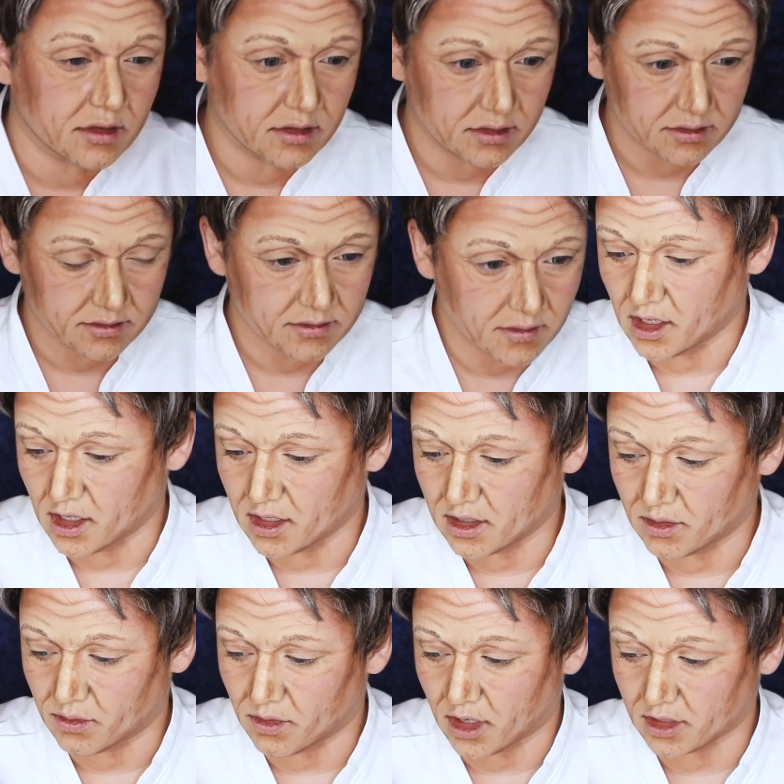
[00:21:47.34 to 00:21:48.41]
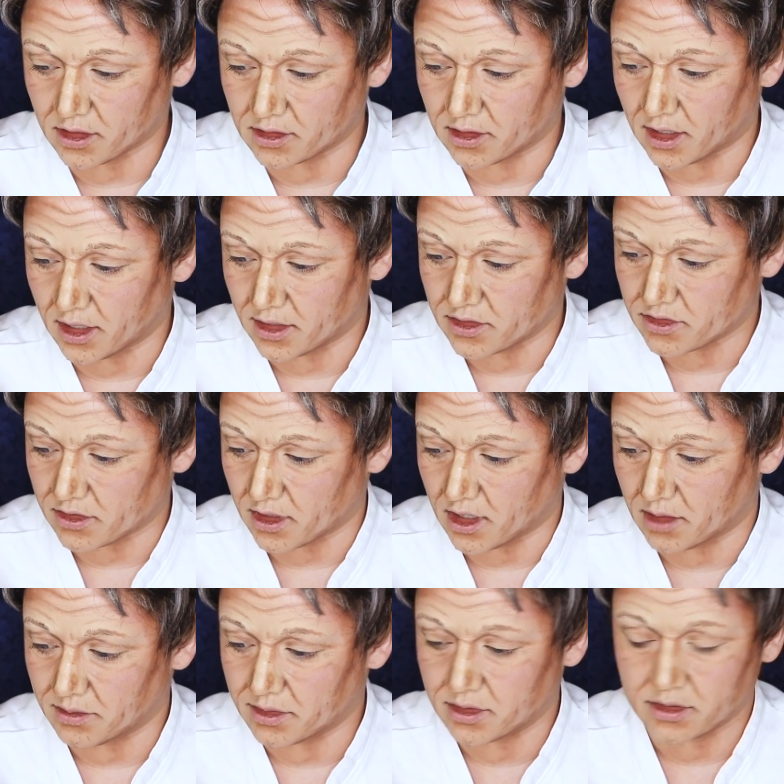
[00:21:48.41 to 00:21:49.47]
in. And a waterline
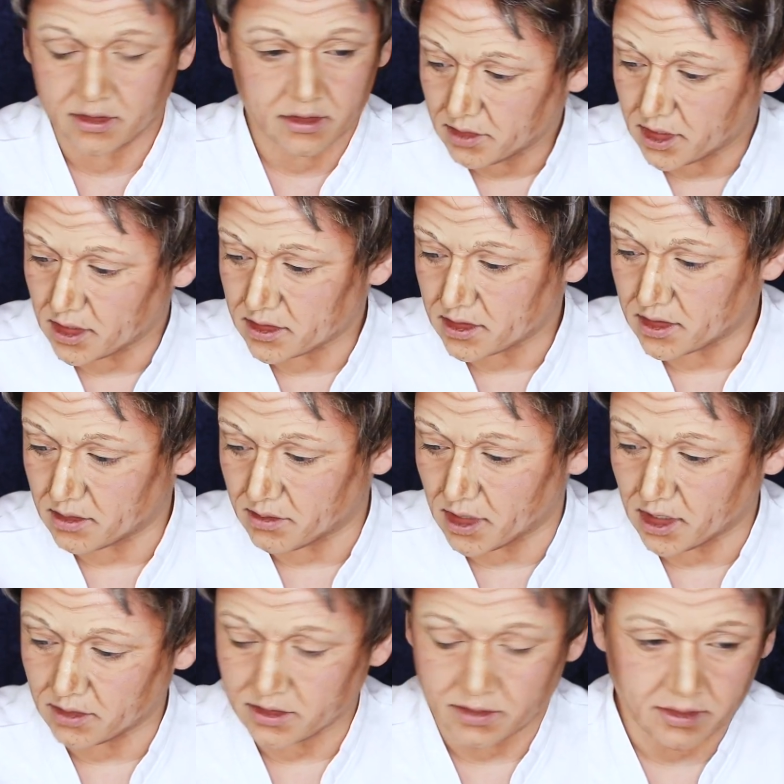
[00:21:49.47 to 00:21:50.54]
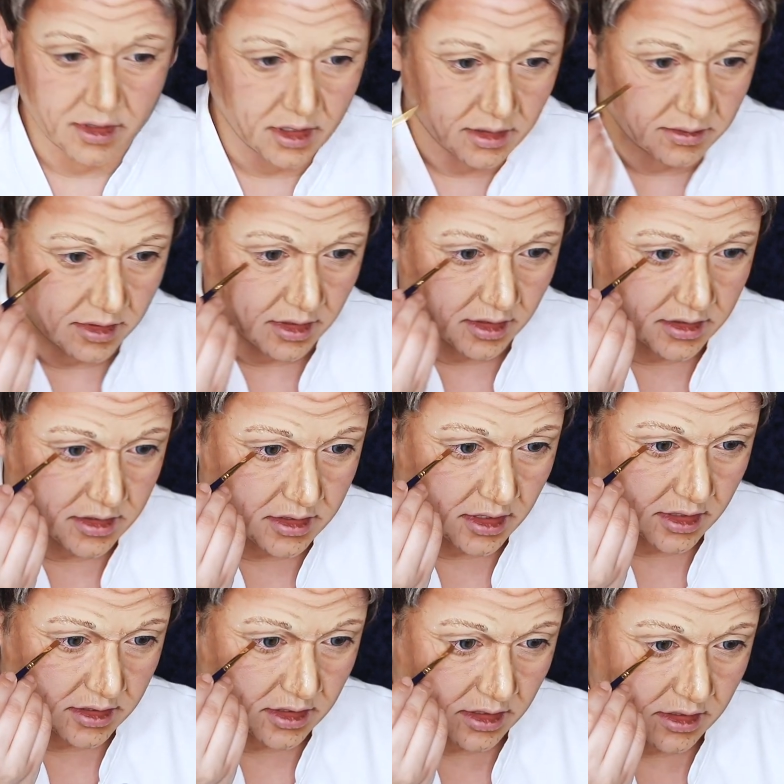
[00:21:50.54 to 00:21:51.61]
drop, because in the makeup department on
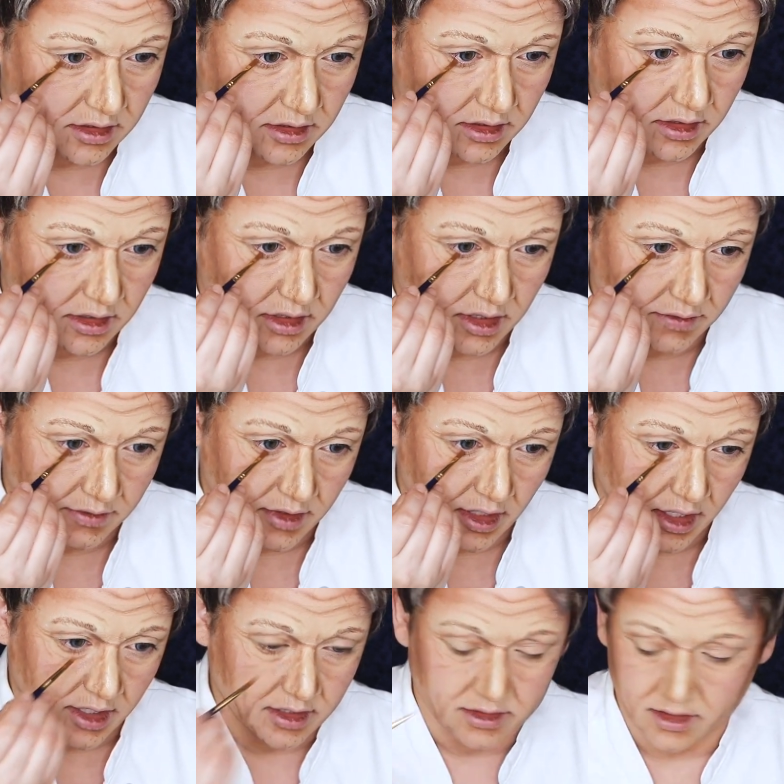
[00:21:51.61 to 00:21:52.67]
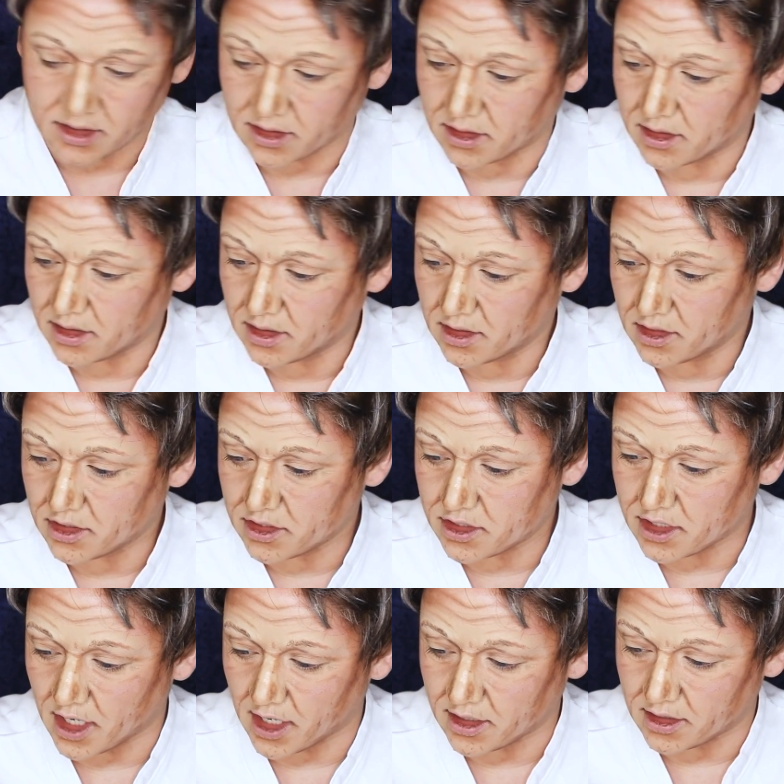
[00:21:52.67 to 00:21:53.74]
sets, they usually give guys a
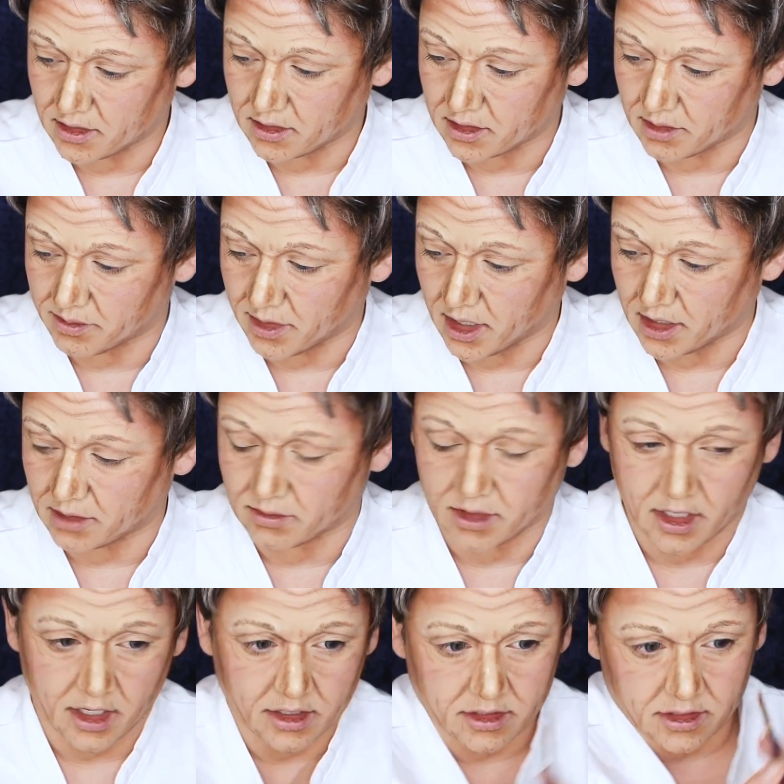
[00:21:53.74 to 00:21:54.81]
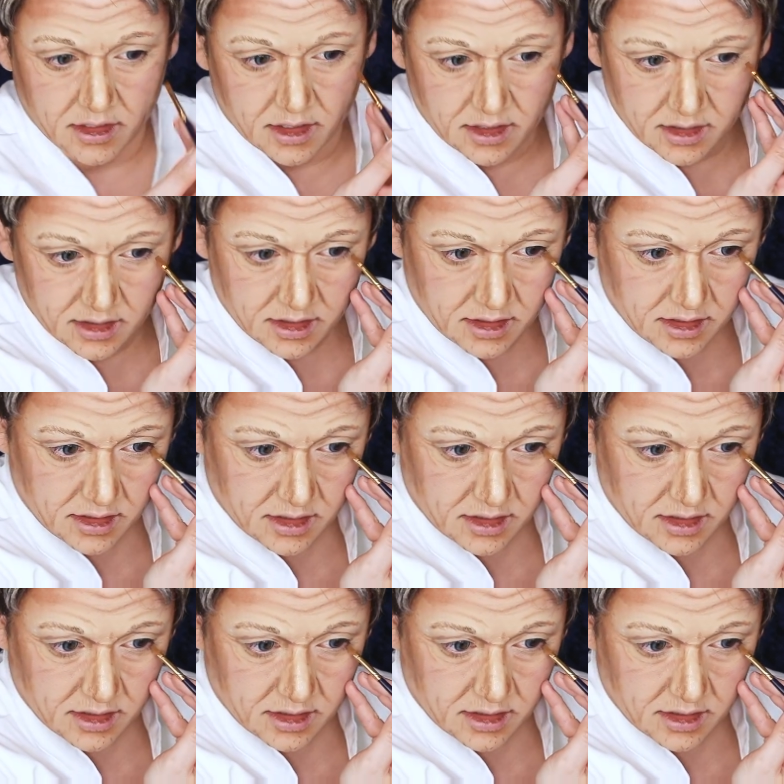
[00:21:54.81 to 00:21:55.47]
shadow on the bottom lash line.